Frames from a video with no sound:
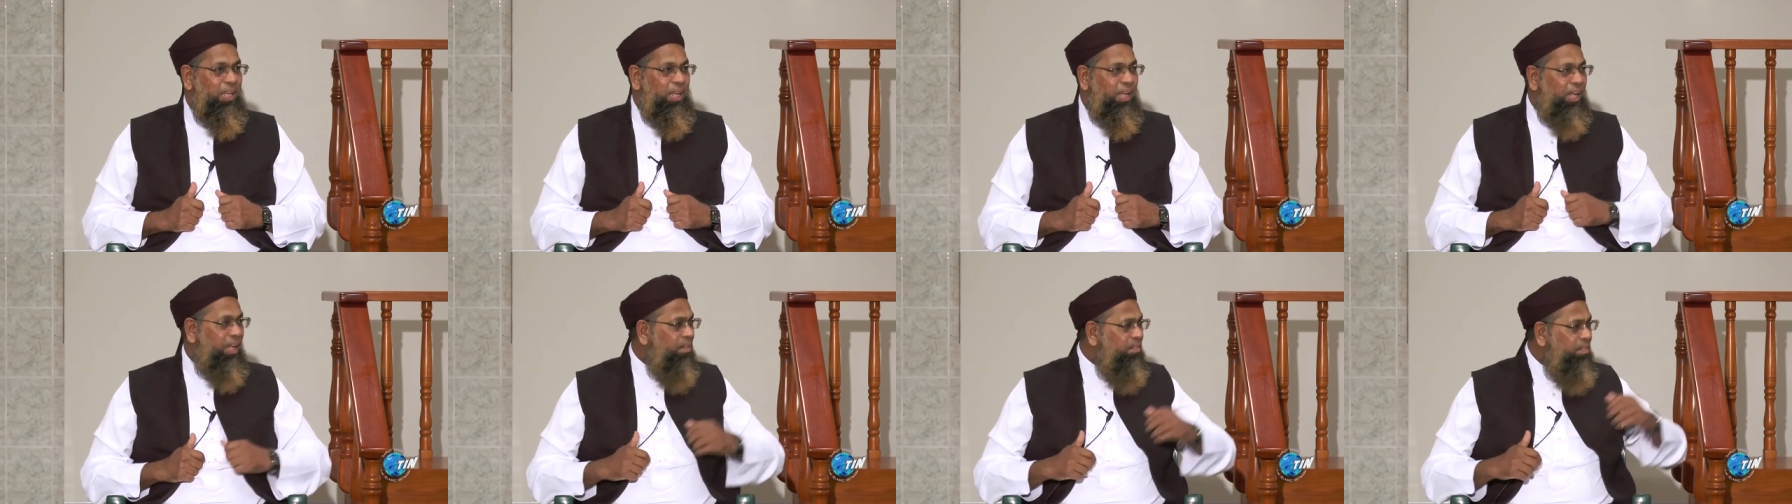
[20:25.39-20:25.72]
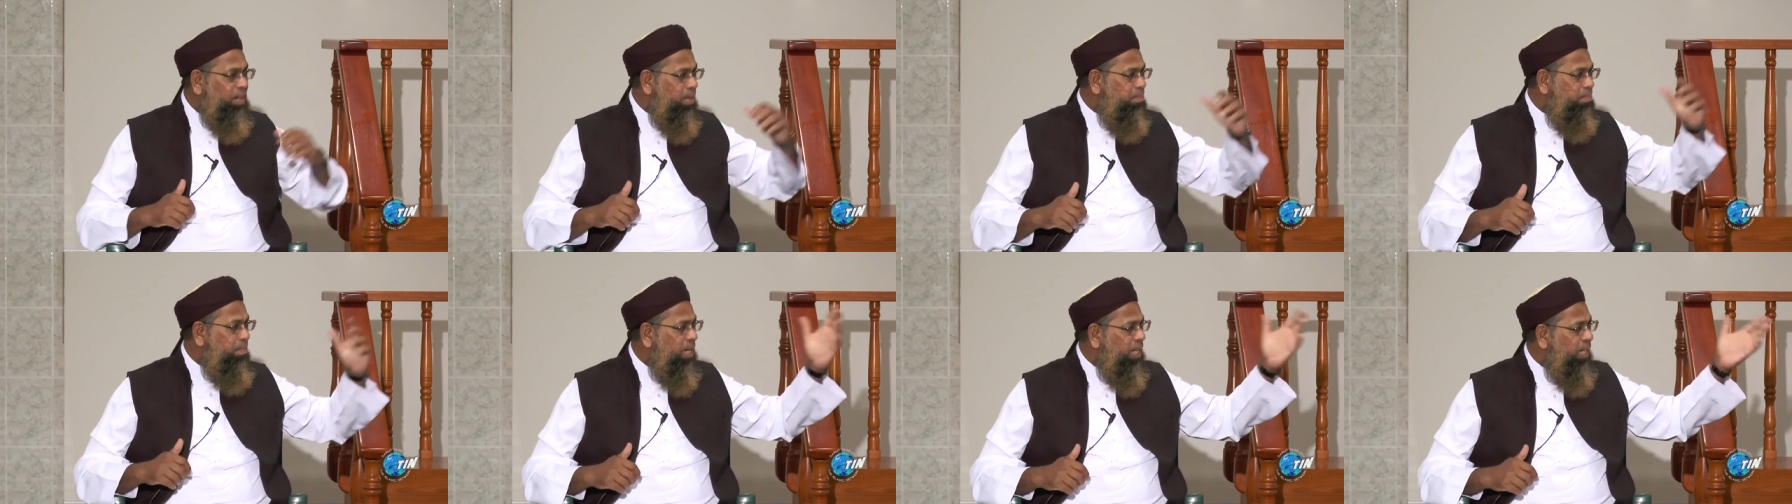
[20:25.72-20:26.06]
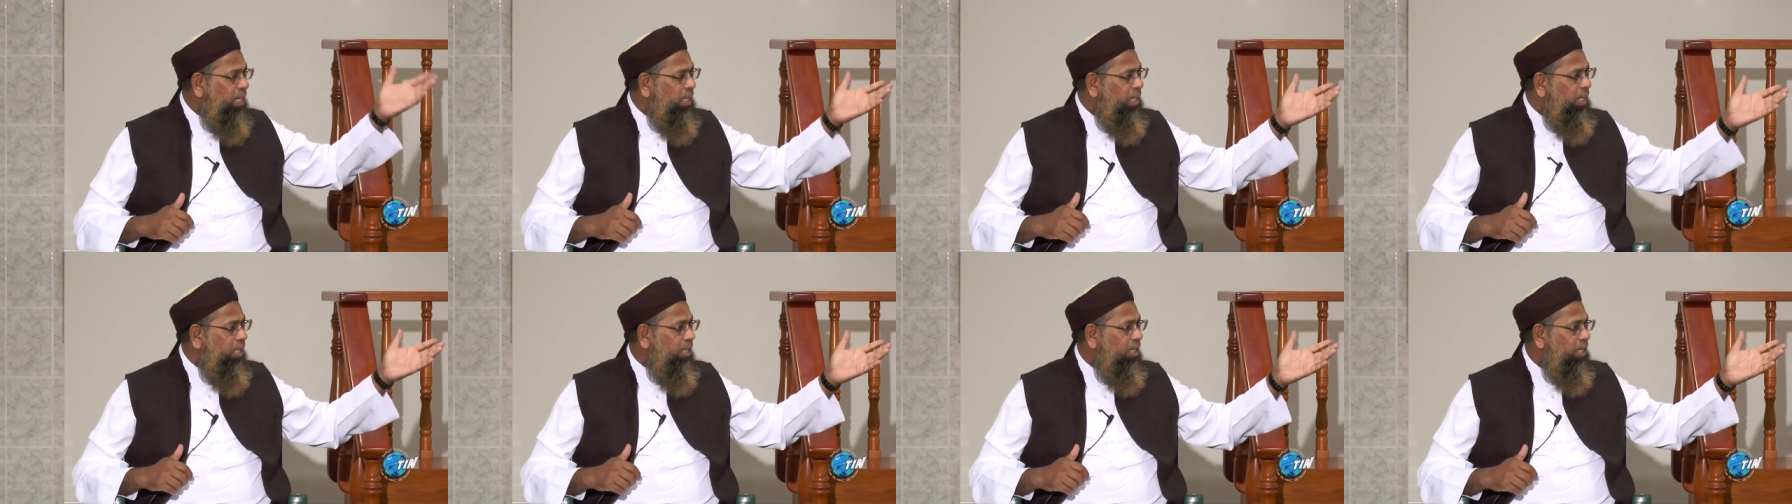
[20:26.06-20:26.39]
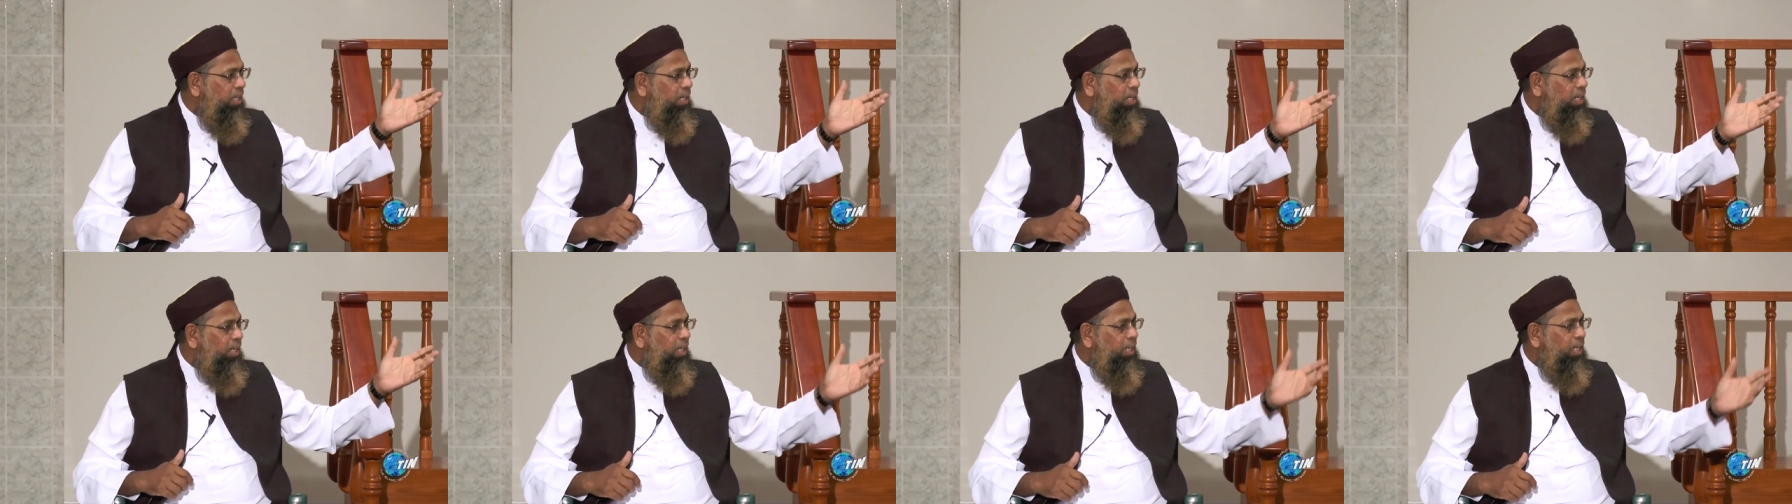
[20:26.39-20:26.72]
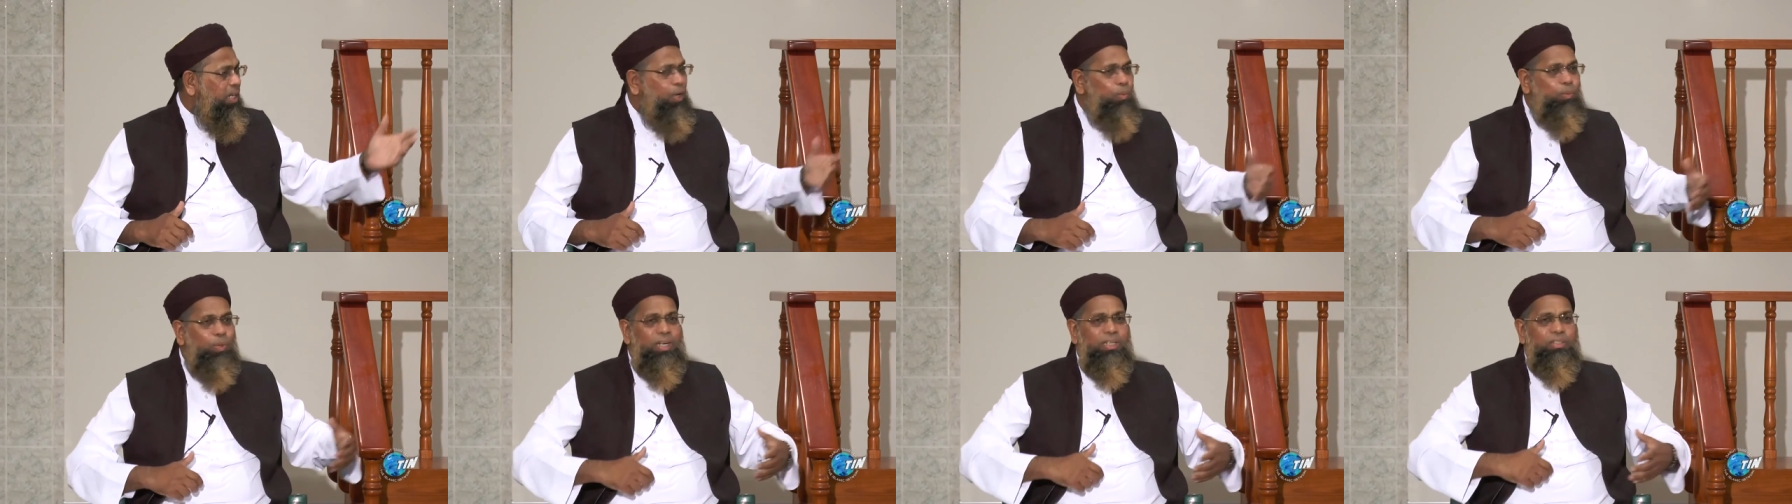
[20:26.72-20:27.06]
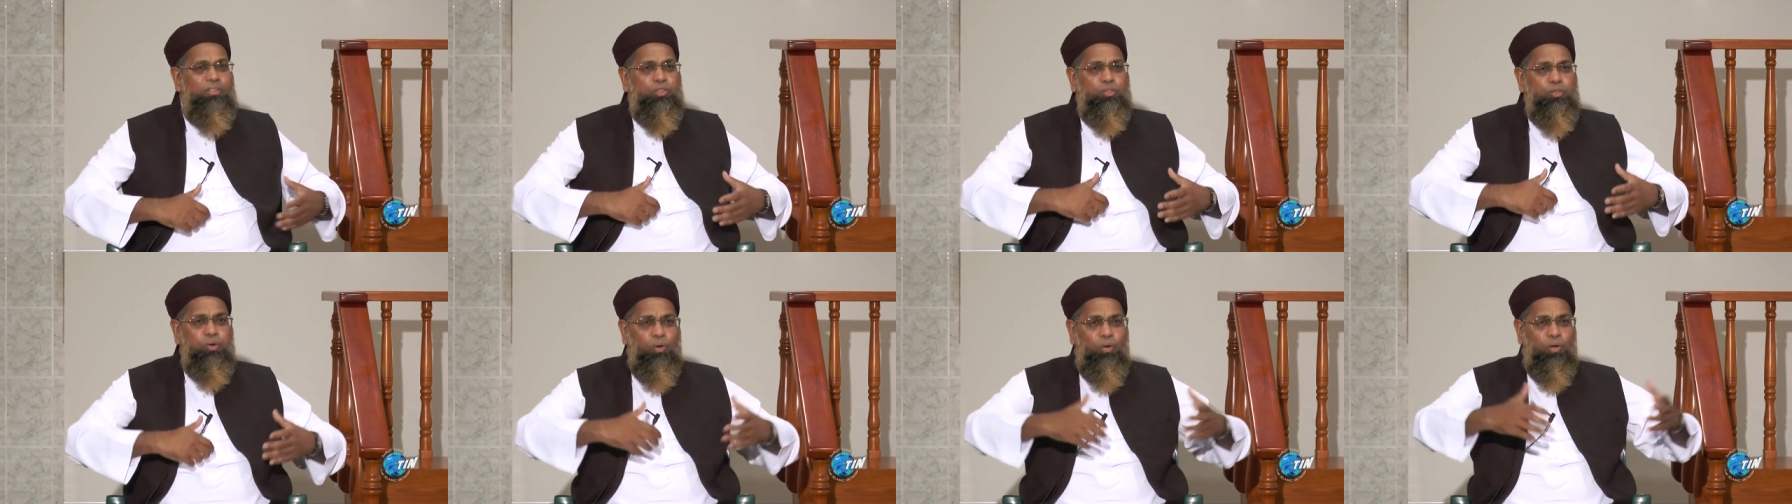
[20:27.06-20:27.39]
Everybody they will
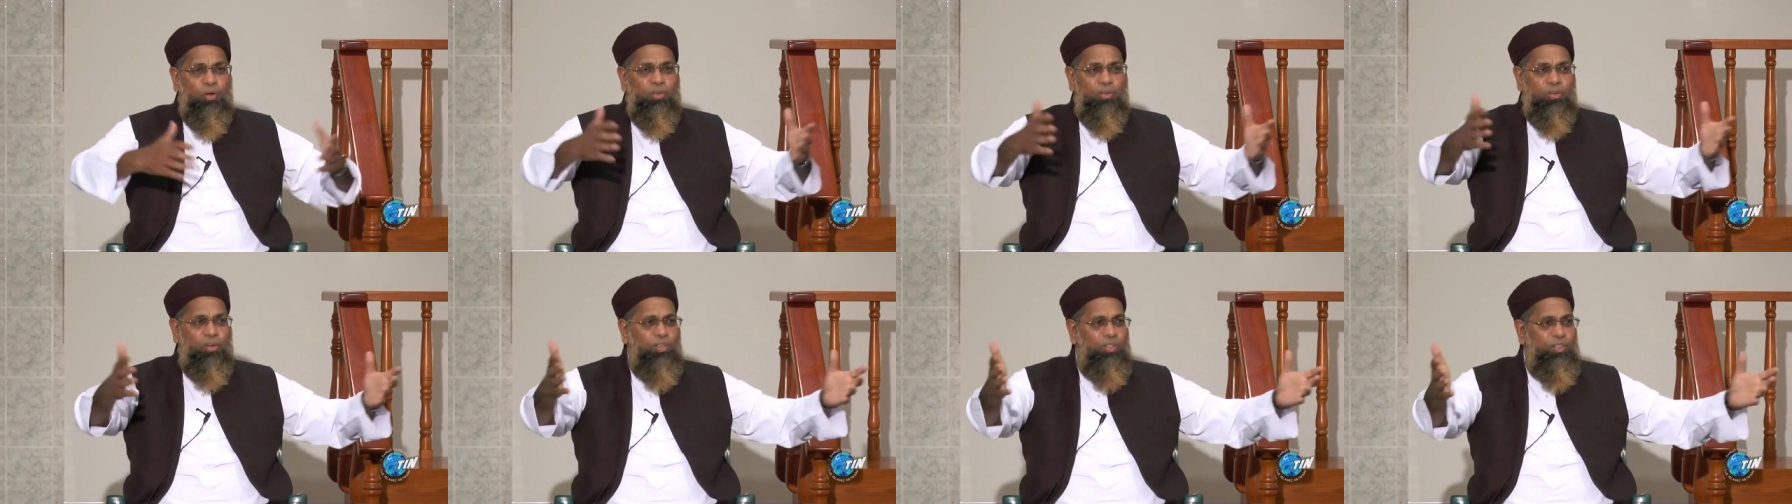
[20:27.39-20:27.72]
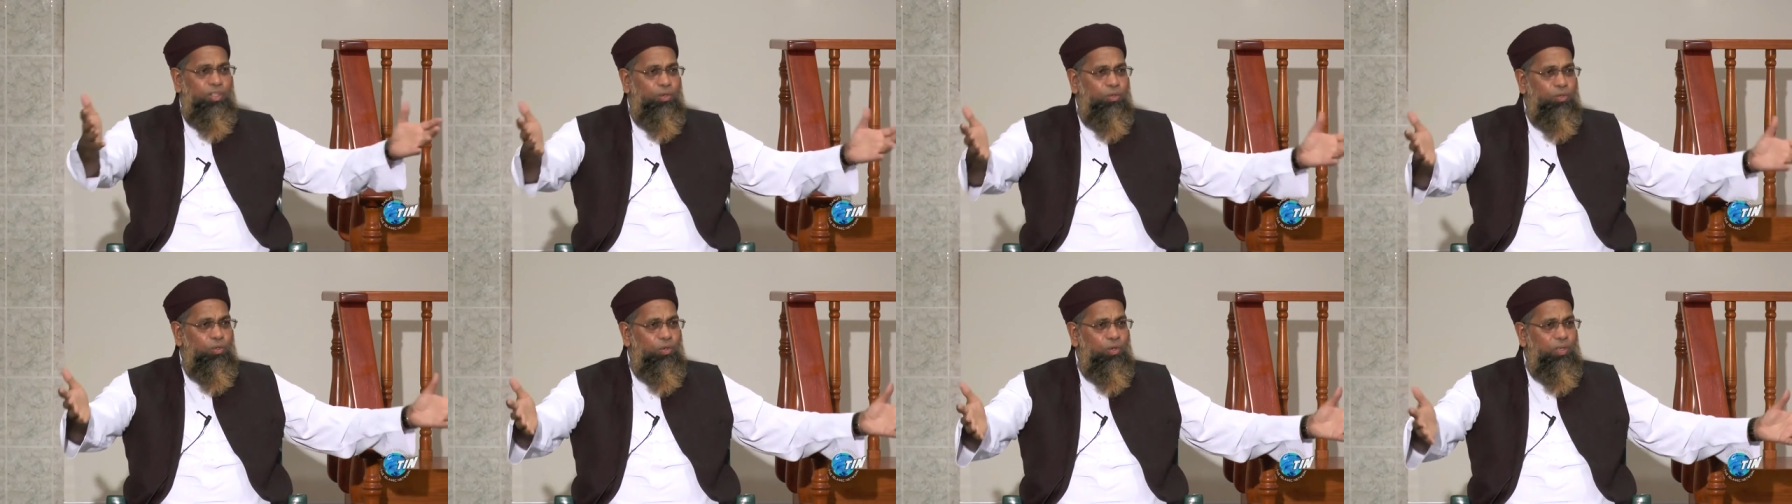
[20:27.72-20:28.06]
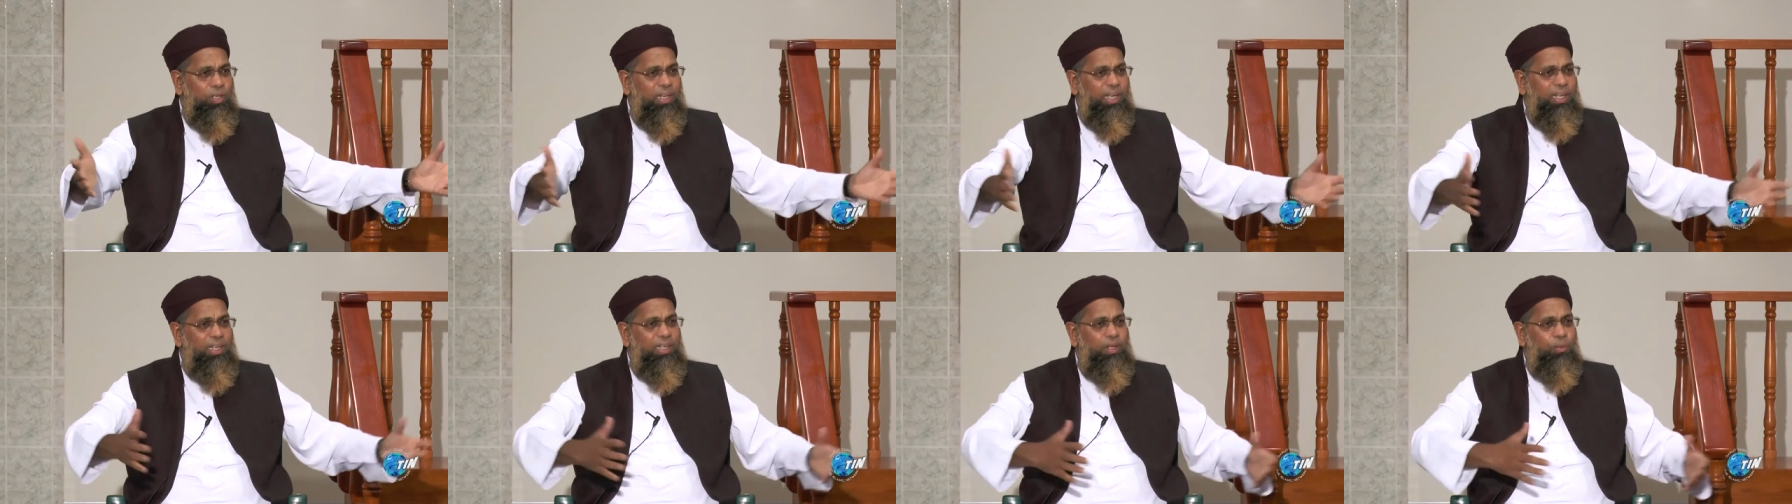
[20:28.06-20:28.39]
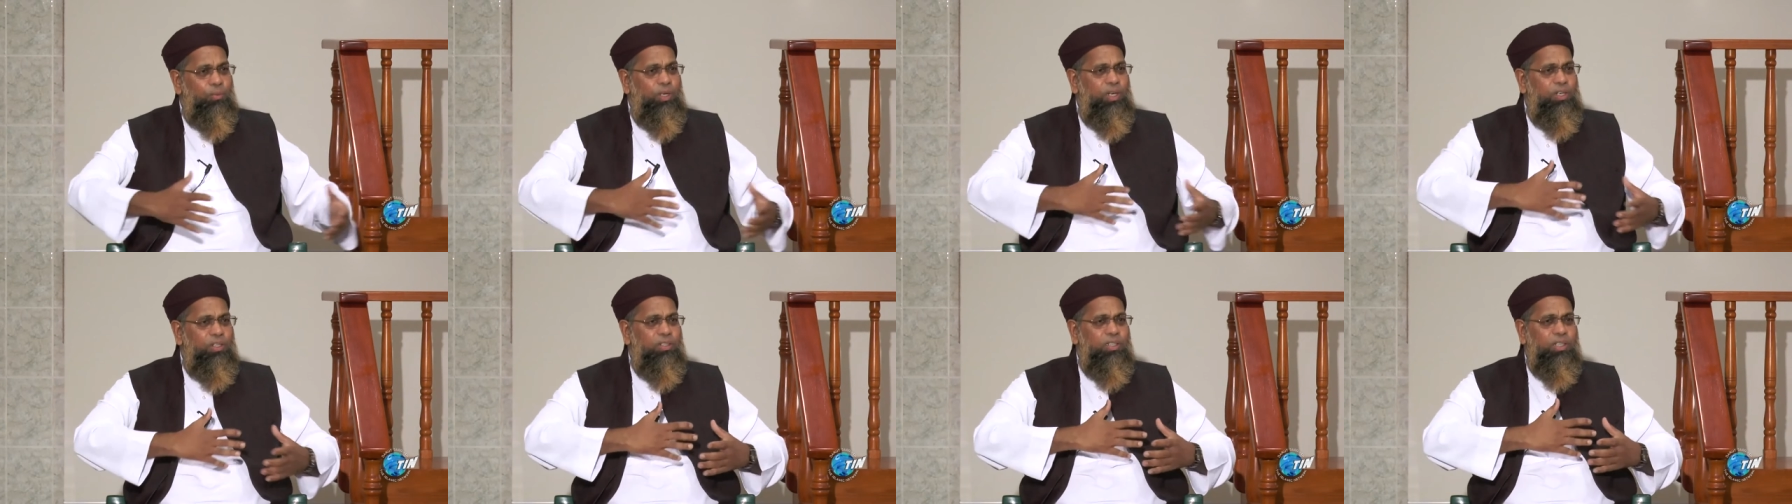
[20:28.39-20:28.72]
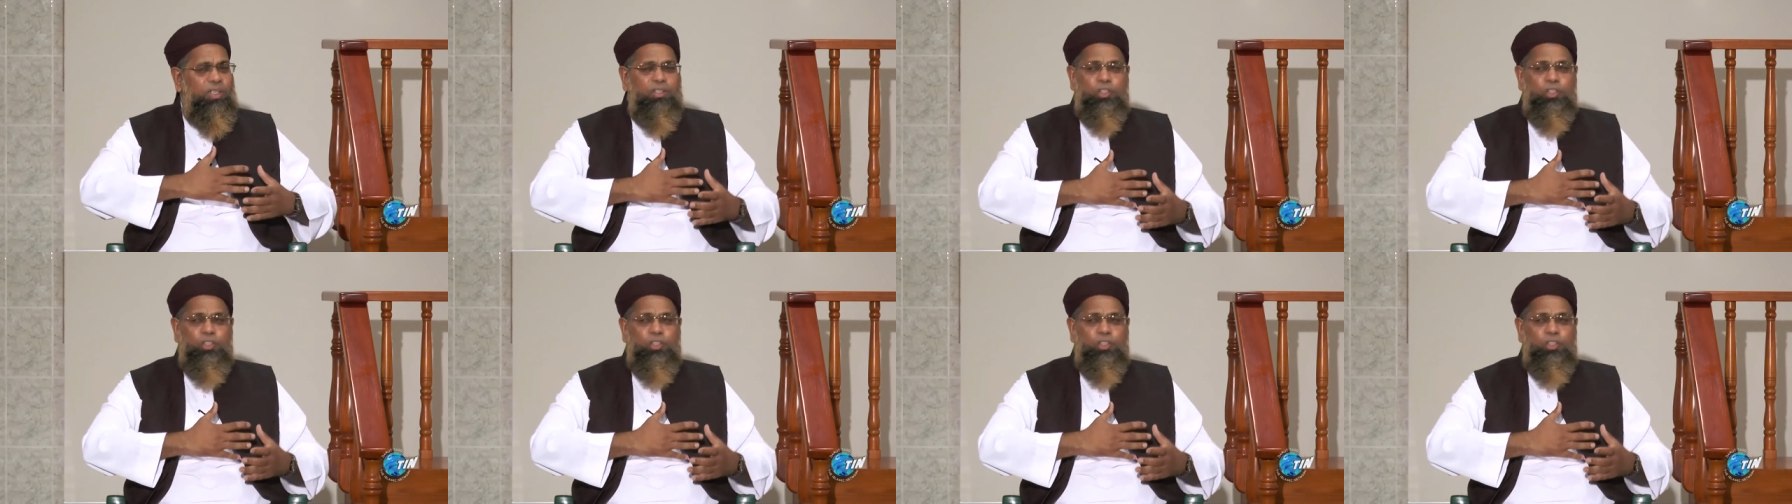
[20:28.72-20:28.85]
talk on the road and they will